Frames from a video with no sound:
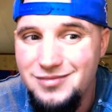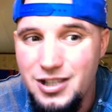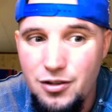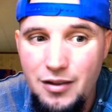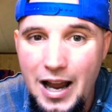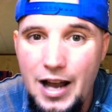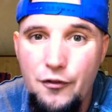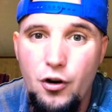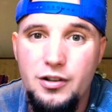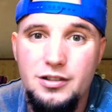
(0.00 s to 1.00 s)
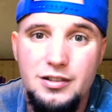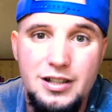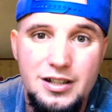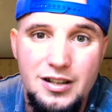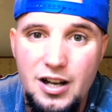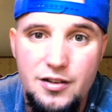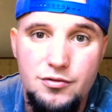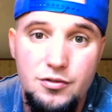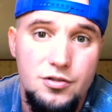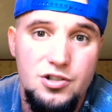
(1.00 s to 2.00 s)
you know half-heartedly and not
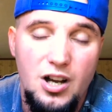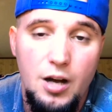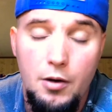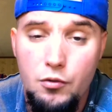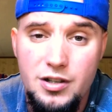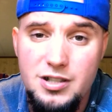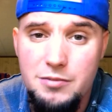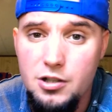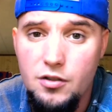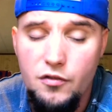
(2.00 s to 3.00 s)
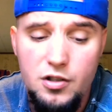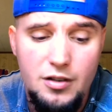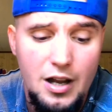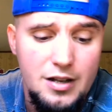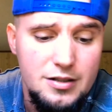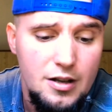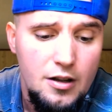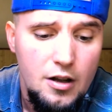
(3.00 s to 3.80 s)
do a good job. I want it to be good for you guys.